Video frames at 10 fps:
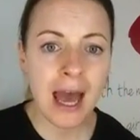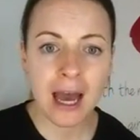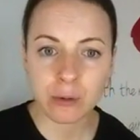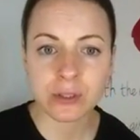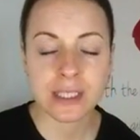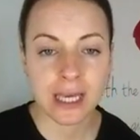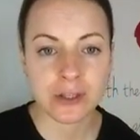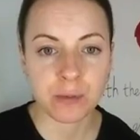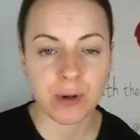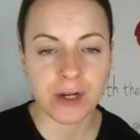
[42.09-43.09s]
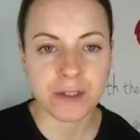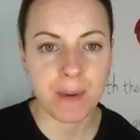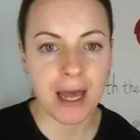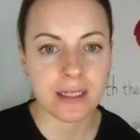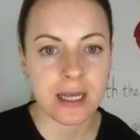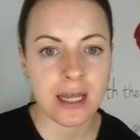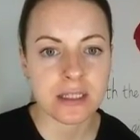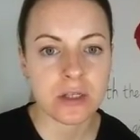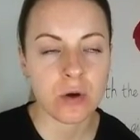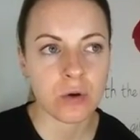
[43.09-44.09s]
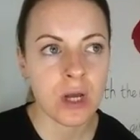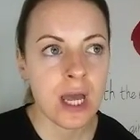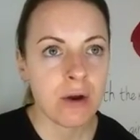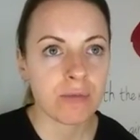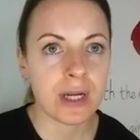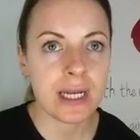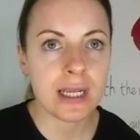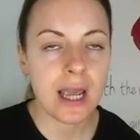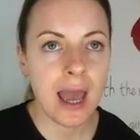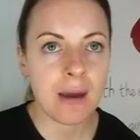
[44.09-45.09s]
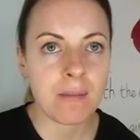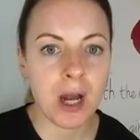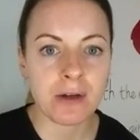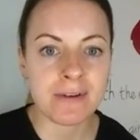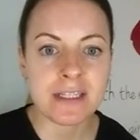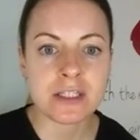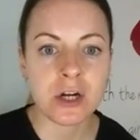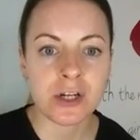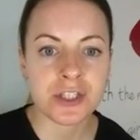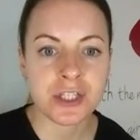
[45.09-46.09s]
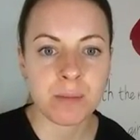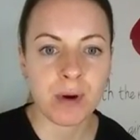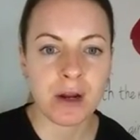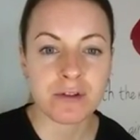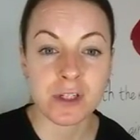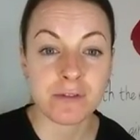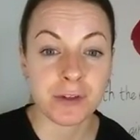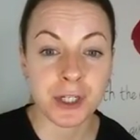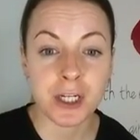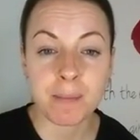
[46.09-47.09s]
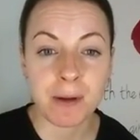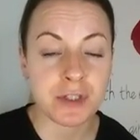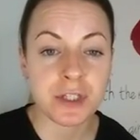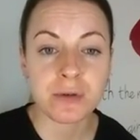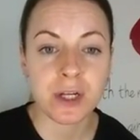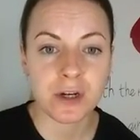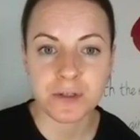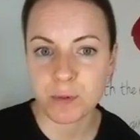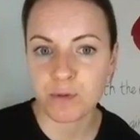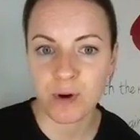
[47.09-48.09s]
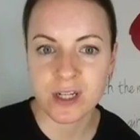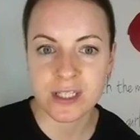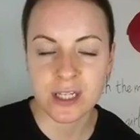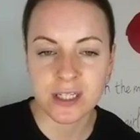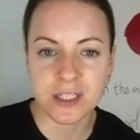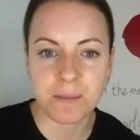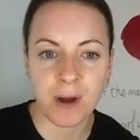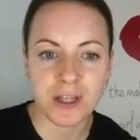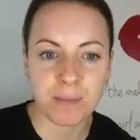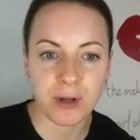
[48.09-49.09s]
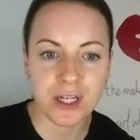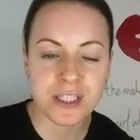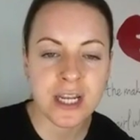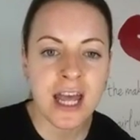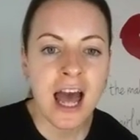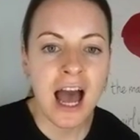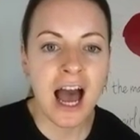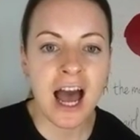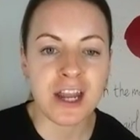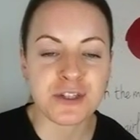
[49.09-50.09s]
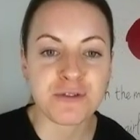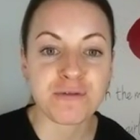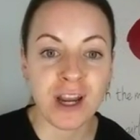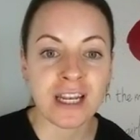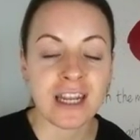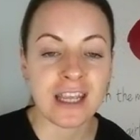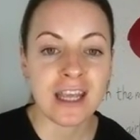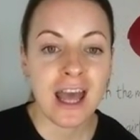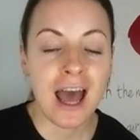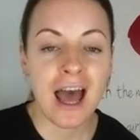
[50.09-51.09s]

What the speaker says: How could they get their brows back? And so really I researched embroidery for nearly about 2 years before I decided to bite the bullet and finally